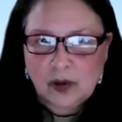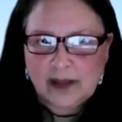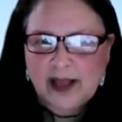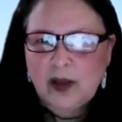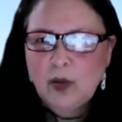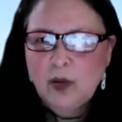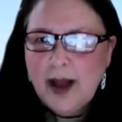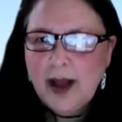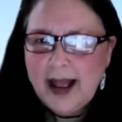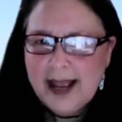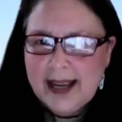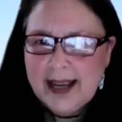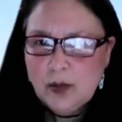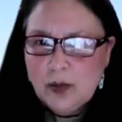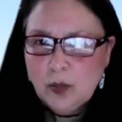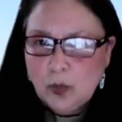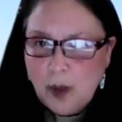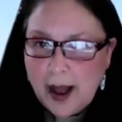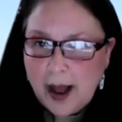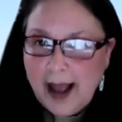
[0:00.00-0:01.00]
Like, why
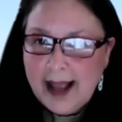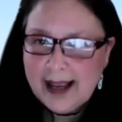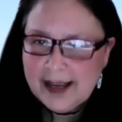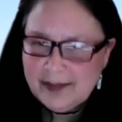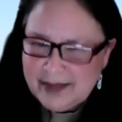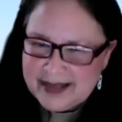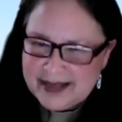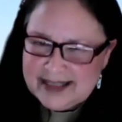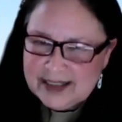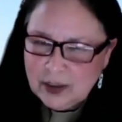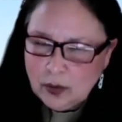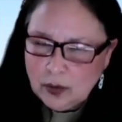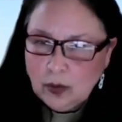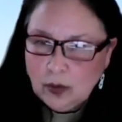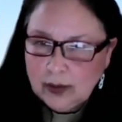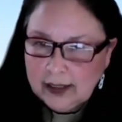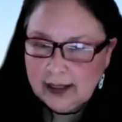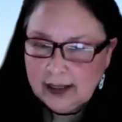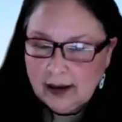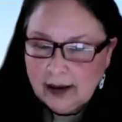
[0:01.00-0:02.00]
am I still
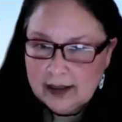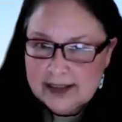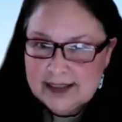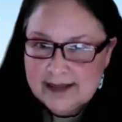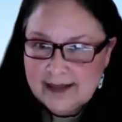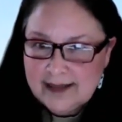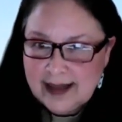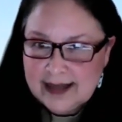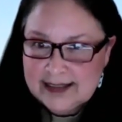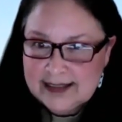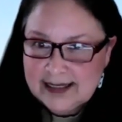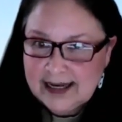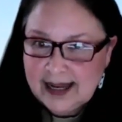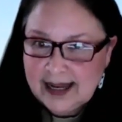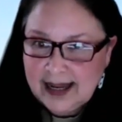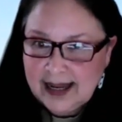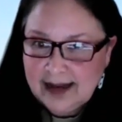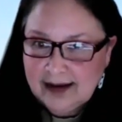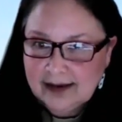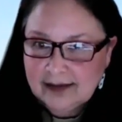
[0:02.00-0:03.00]
holding on to that
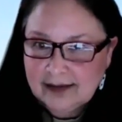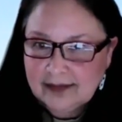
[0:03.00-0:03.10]
today?